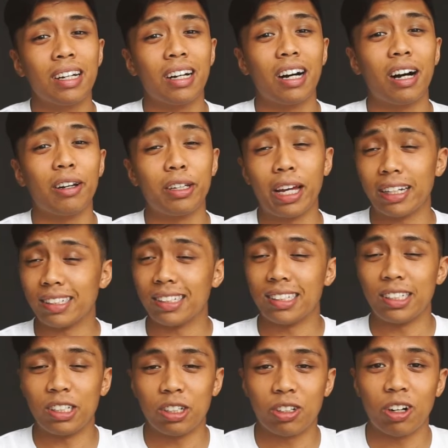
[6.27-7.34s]
As a
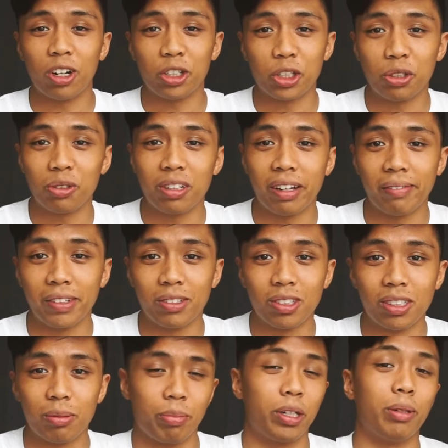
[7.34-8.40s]
senior college student, I've
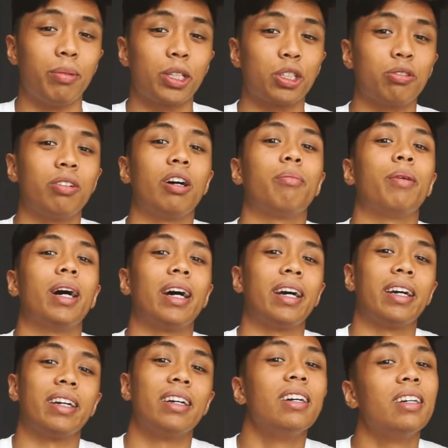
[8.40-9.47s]
used it pretty much throughout my